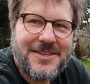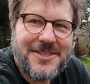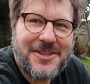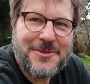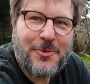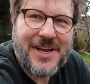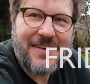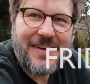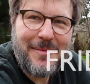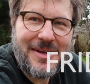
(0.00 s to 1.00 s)
So this morning
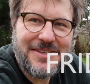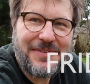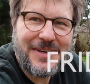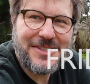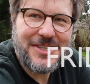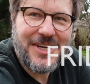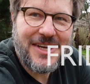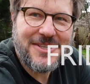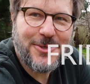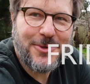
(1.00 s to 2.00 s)
I've come out to finish the
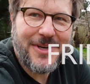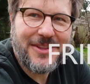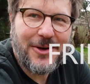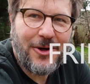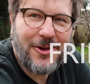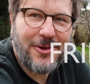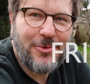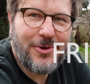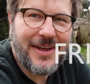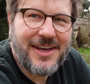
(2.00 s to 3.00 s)
chainsawing, and the whole
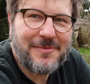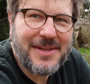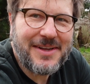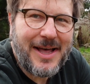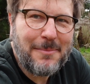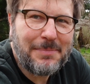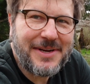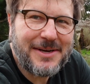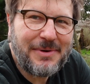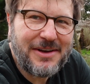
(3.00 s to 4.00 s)
morning I've been
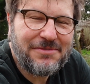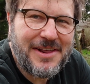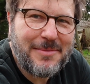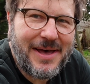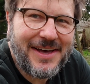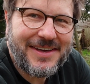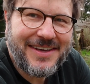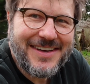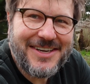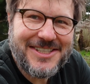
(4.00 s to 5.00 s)
accompanied by Fleabag.
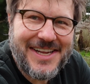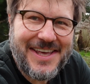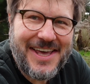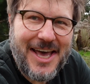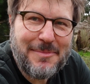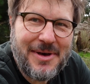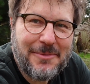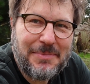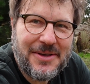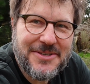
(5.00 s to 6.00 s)
Initially he came
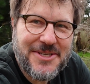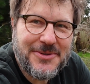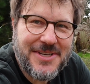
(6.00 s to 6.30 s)
out because he was